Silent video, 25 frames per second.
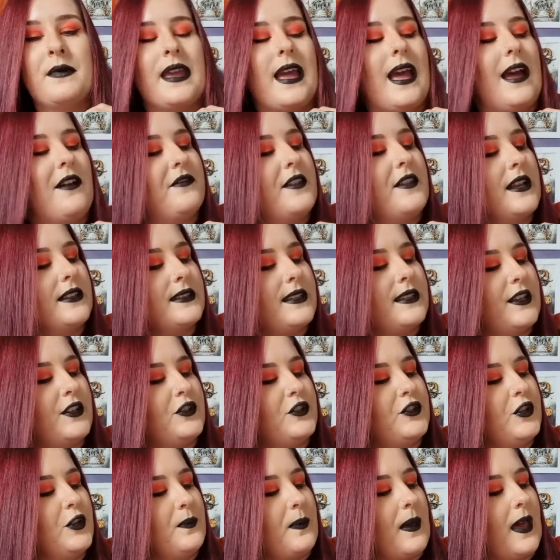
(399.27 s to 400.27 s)
we have their
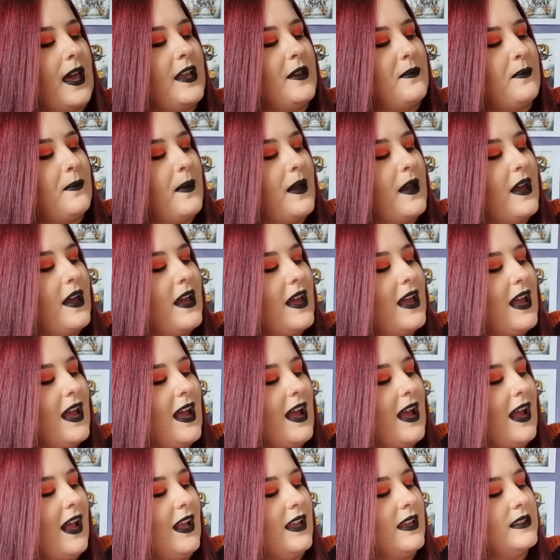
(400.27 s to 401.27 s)
tissue paper,
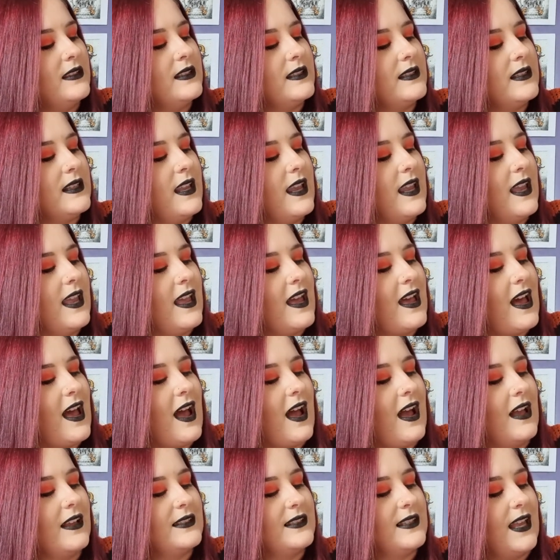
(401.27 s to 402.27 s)
and it
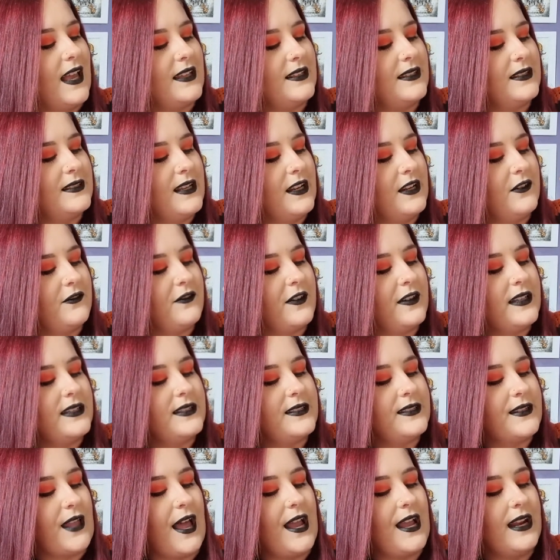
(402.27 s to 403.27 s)
says sinfully
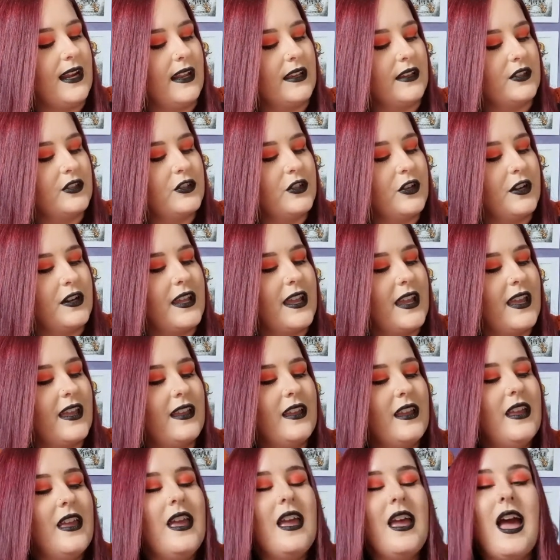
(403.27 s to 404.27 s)
stylish on it.
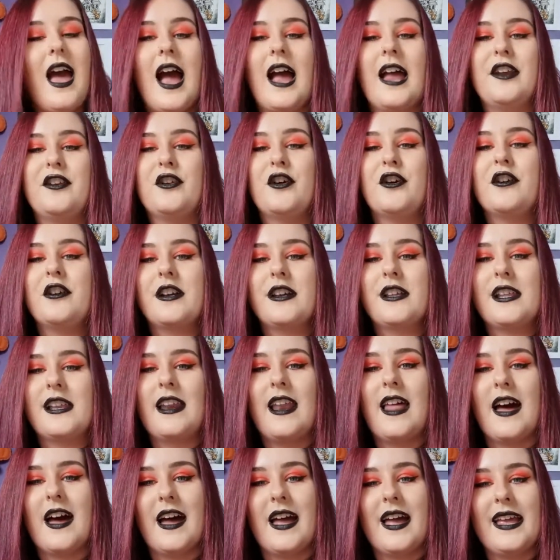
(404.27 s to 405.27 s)
I'm not gonna
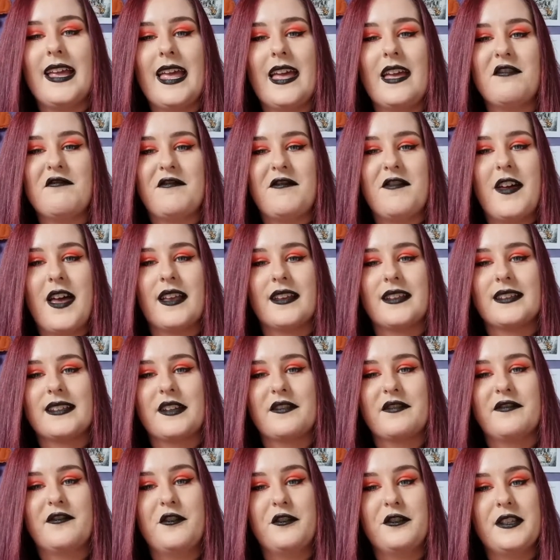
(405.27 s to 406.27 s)
lie, at first I
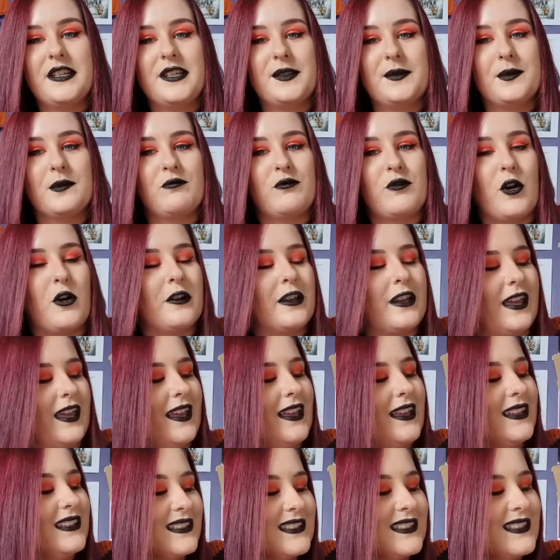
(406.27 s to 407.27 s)
thought these were
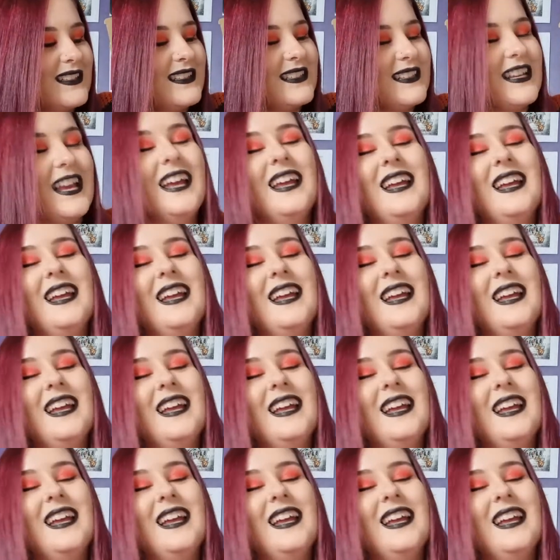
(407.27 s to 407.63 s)
rockets,